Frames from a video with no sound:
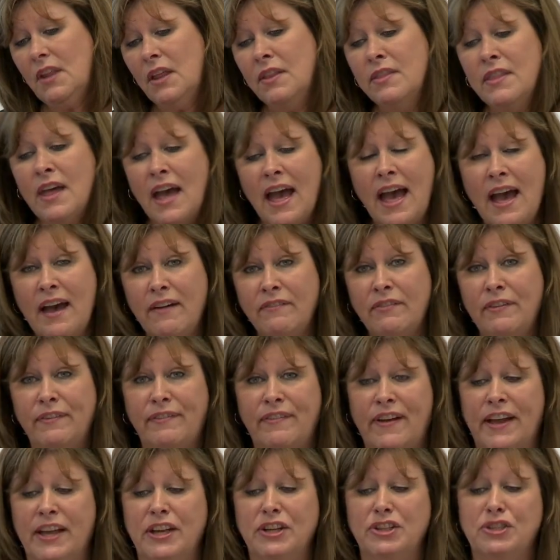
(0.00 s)
that have a
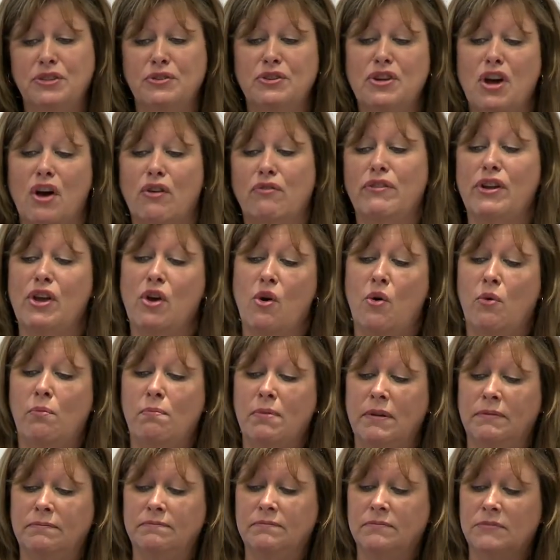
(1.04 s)
fire do not
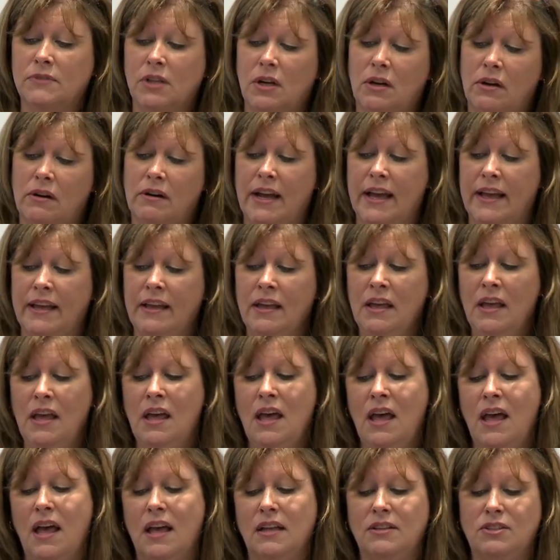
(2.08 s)
reopen, all right,
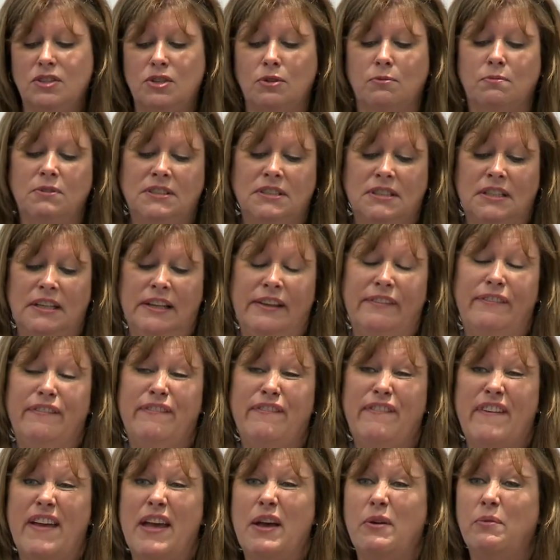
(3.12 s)
and subsequently
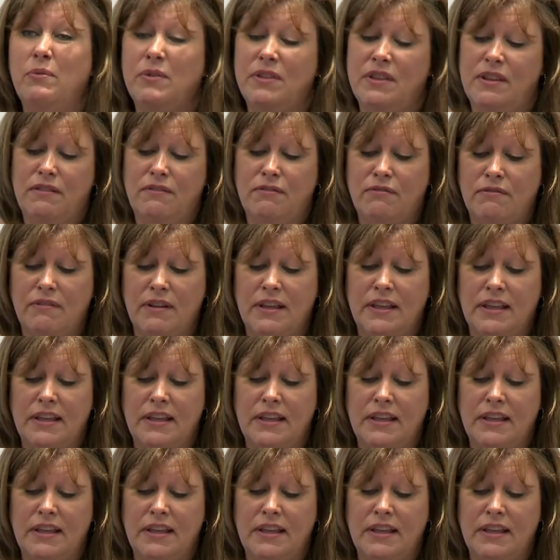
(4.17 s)
fail within 3